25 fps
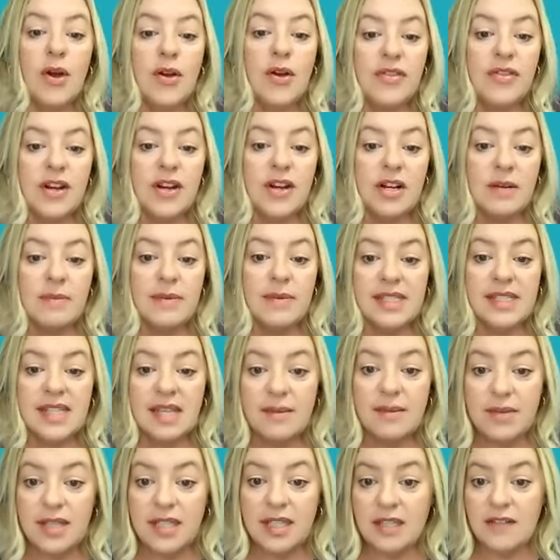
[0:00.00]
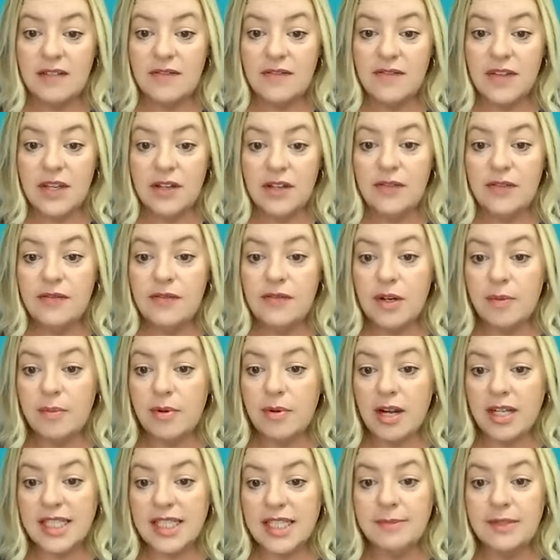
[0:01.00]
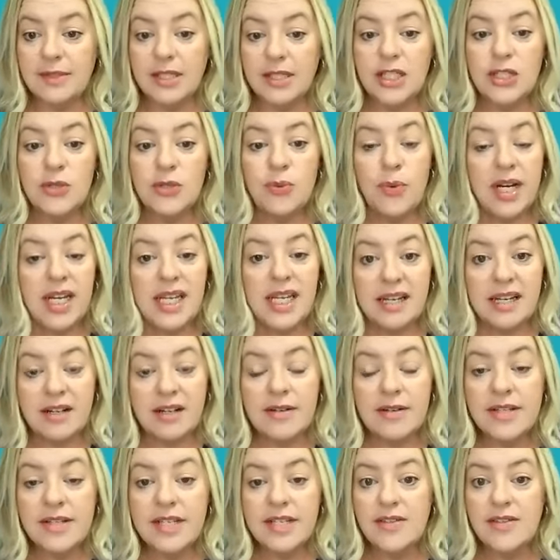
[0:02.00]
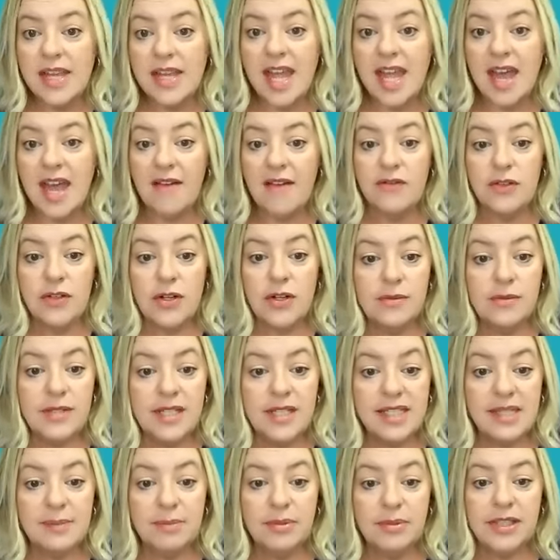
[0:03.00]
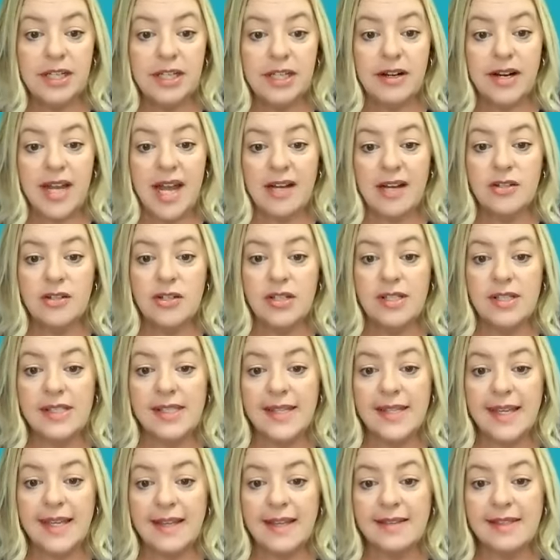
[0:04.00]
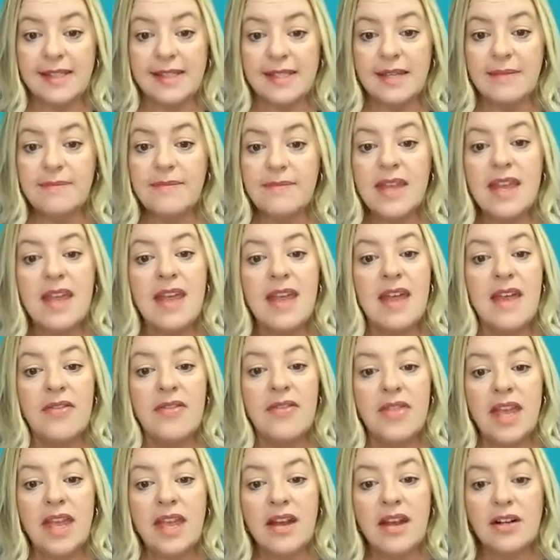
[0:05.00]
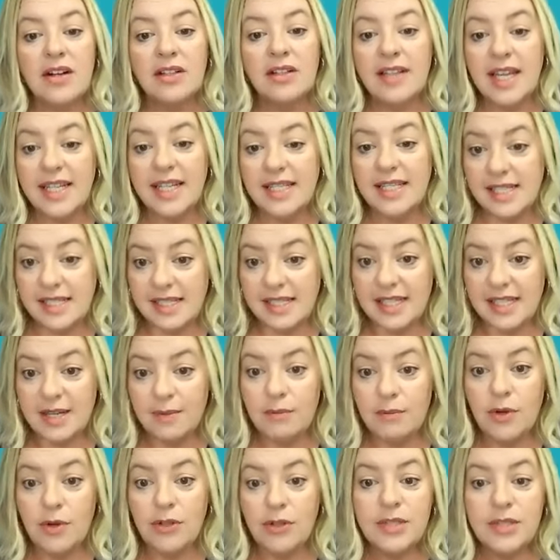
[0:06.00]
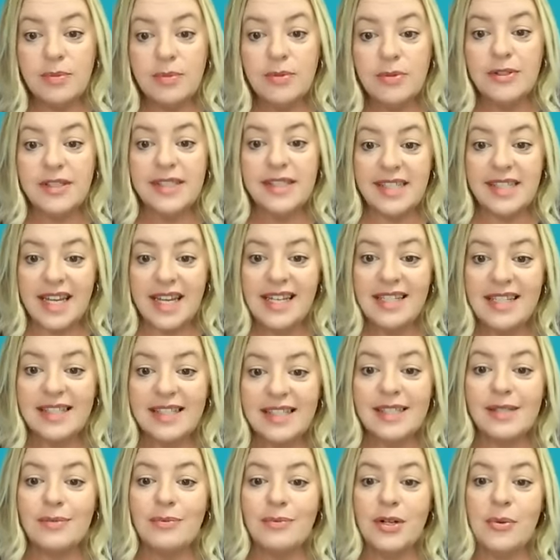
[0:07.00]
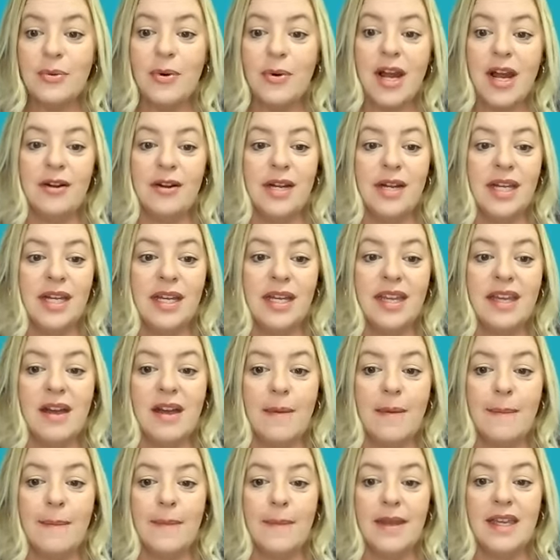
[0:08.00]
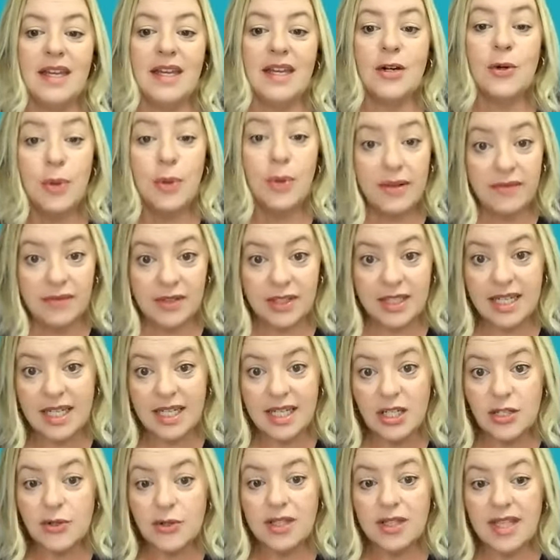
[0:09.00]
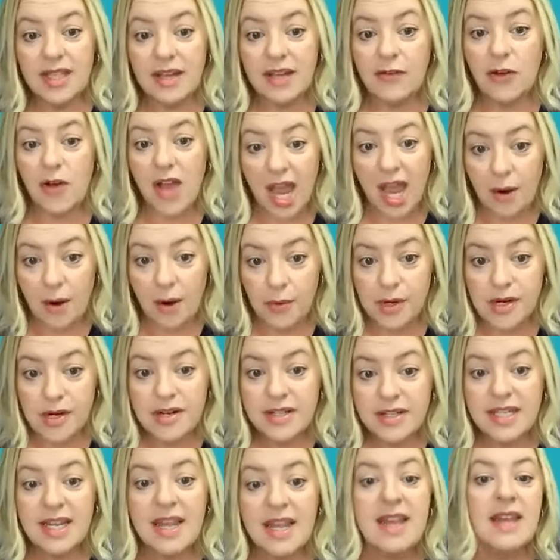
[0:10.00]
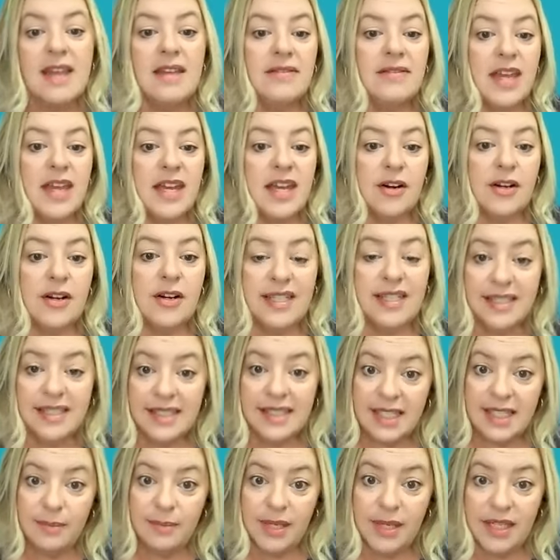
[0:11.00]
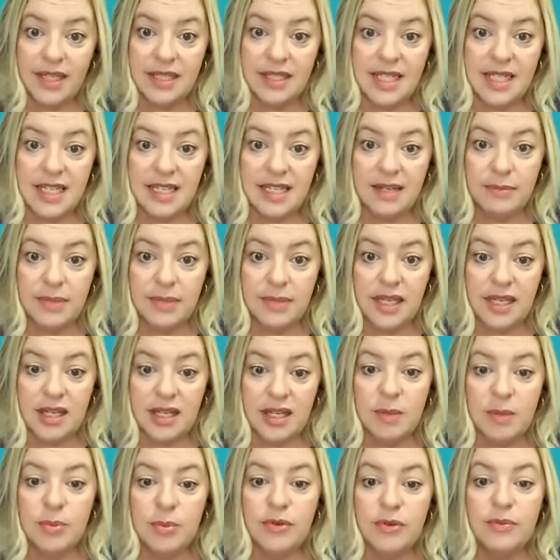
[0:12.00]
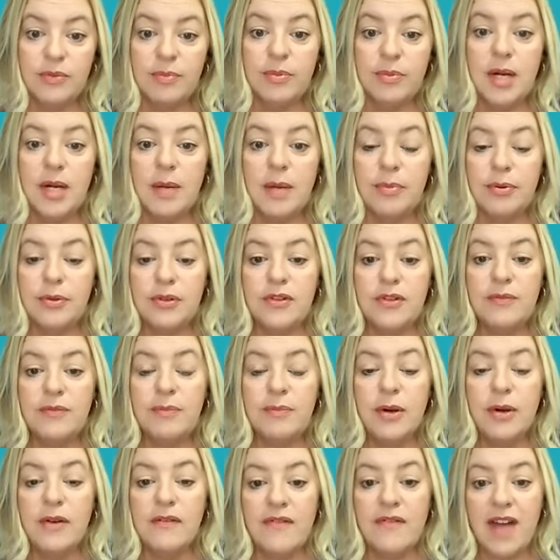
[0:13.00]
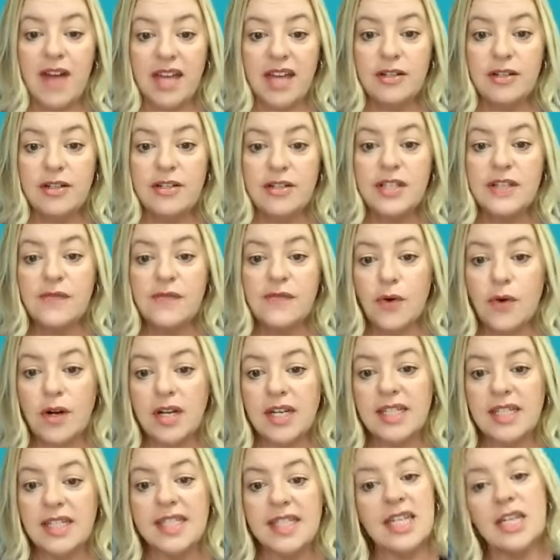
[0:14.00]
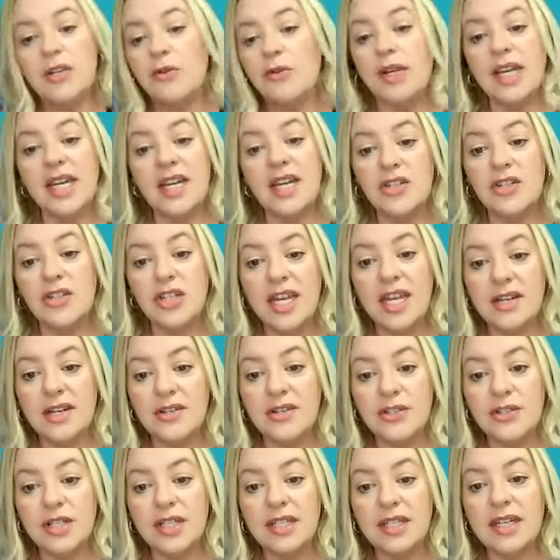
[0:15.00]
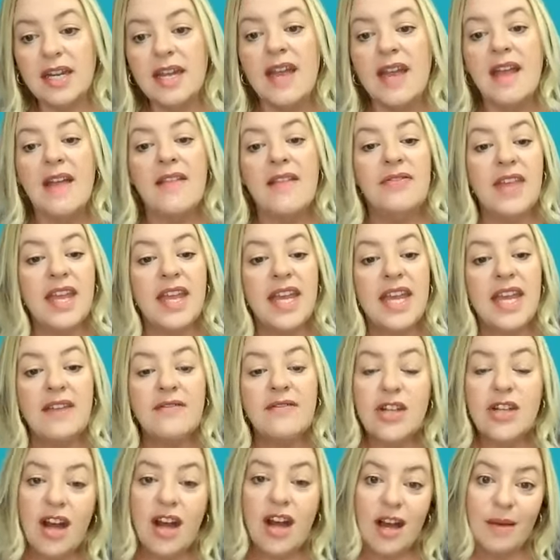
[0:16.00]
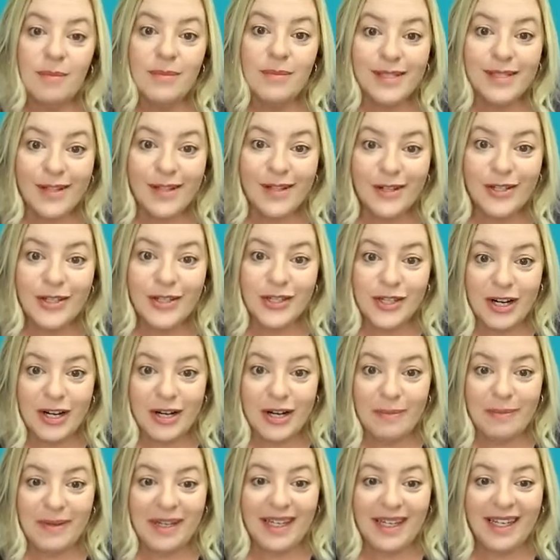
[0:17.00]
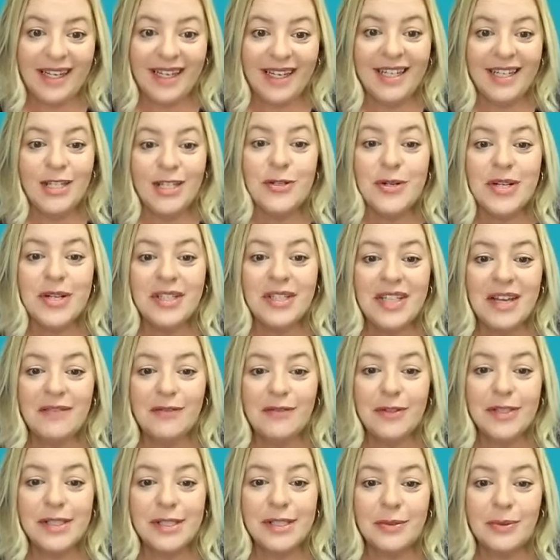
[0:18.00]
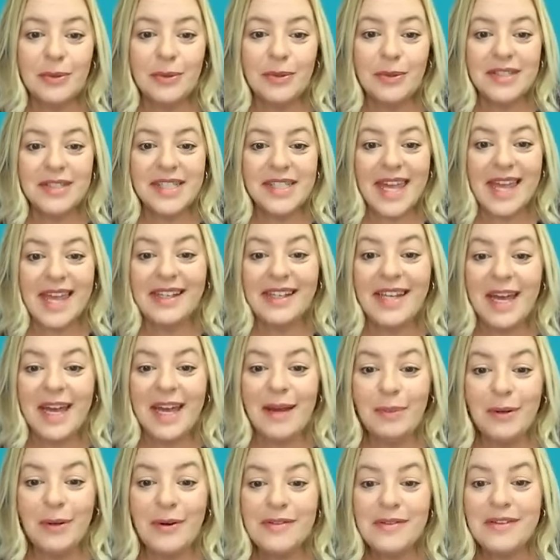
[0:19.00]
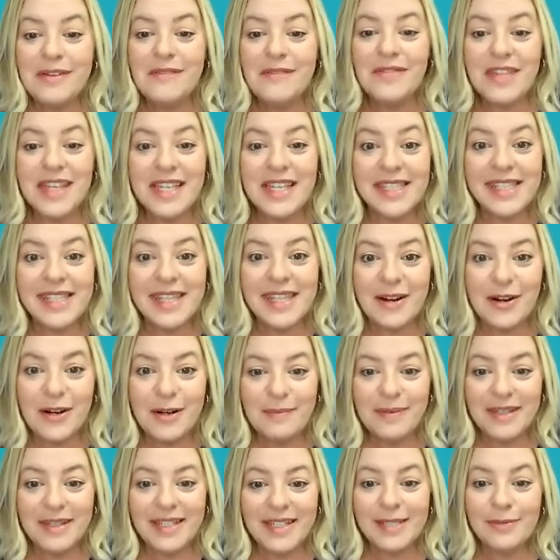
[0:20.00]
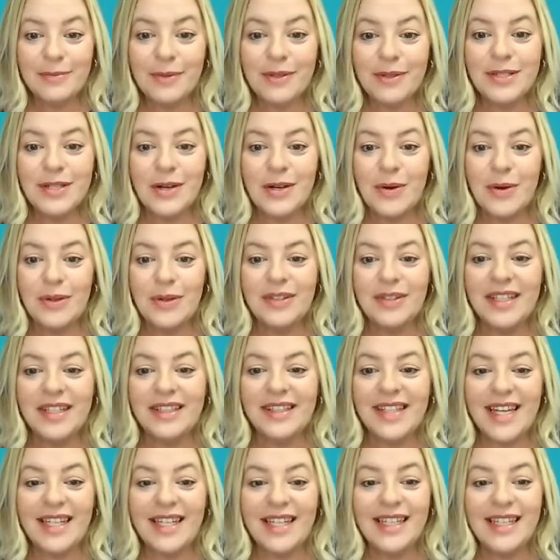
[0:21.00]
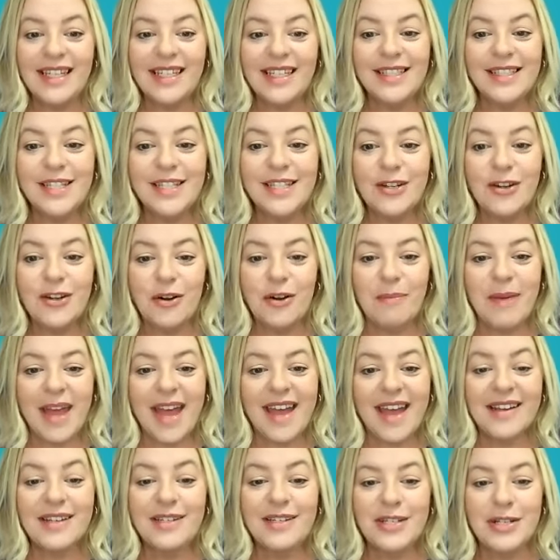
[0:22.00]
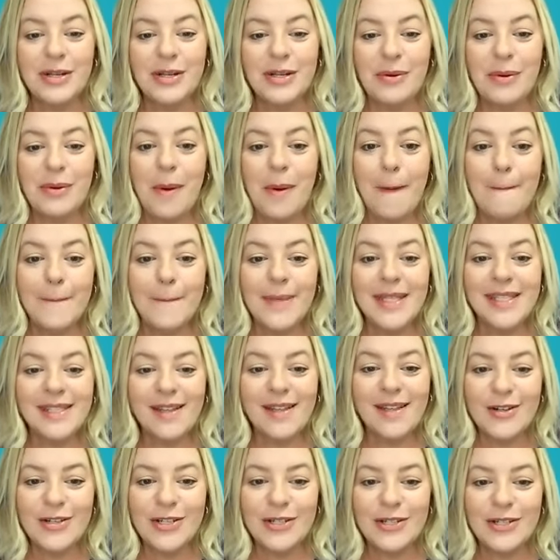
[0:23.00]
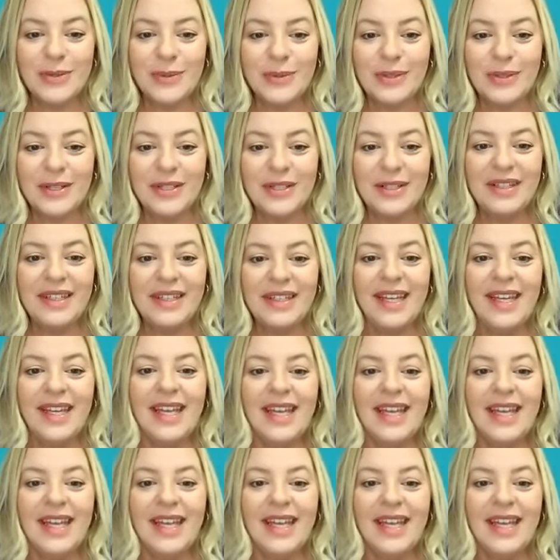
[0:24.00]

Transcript: Both therapists have been in the field for approximately 20 years. They have no disciplinary actions against them. They are licensed in multiple states, requiring um, equivalent entry level hours. They are NCBTMB TMB approved providers for continuing education. They have taught massage therapy in entry level schools. And yet, both of these therapists were told that they needed to go back to massage school